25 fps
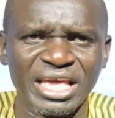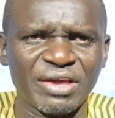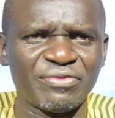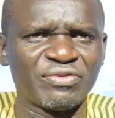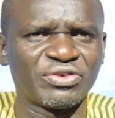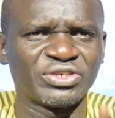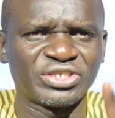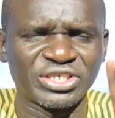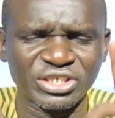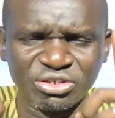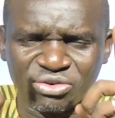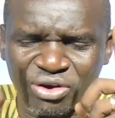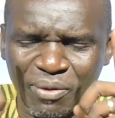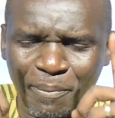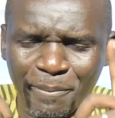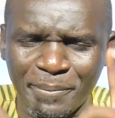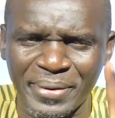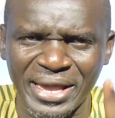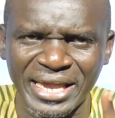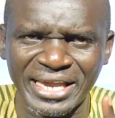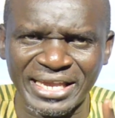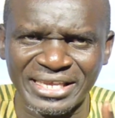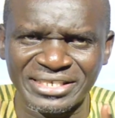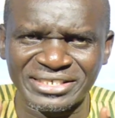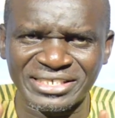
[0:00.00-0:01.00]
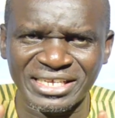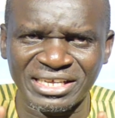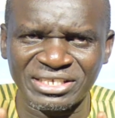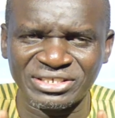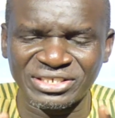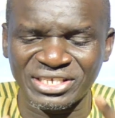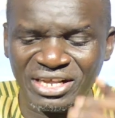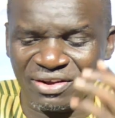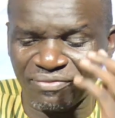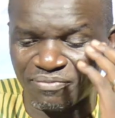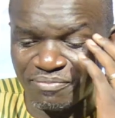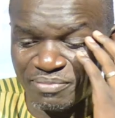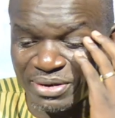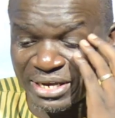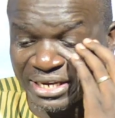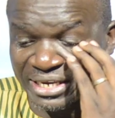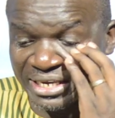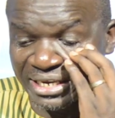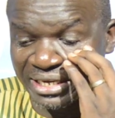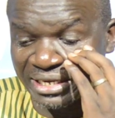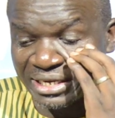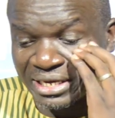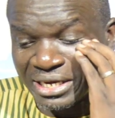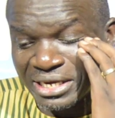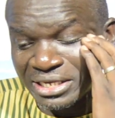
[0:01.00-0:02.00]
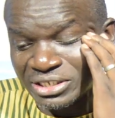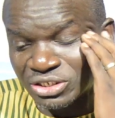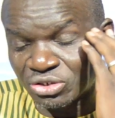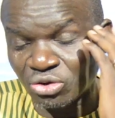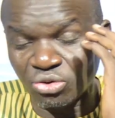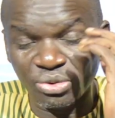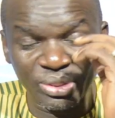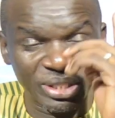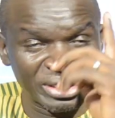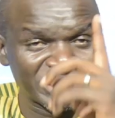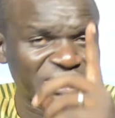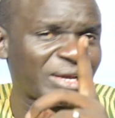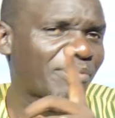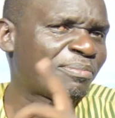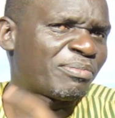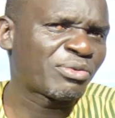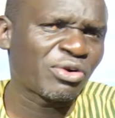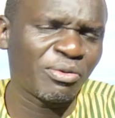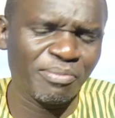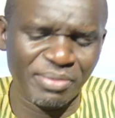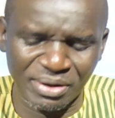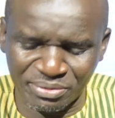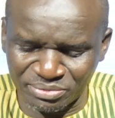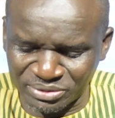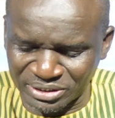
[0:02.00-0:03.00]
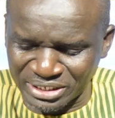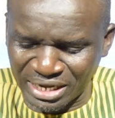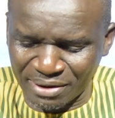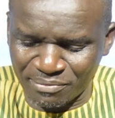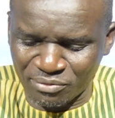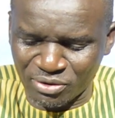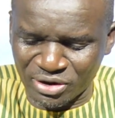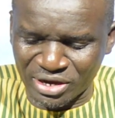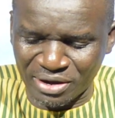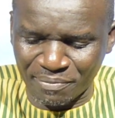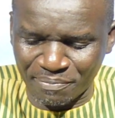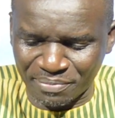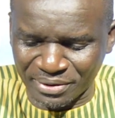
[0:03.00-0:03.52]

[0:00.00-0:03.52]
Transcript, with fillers: if you see your yourself begging, so there's a problem somewhere.